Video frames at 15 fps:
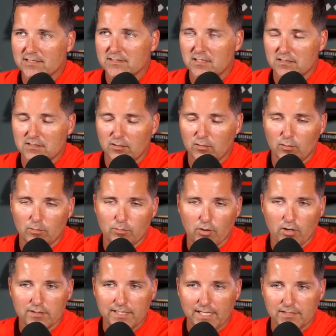Thought the whole
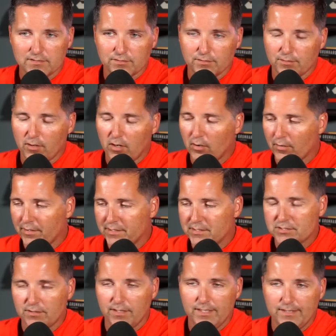broadcast crew, Ari
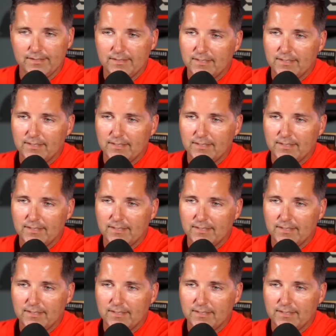Trent,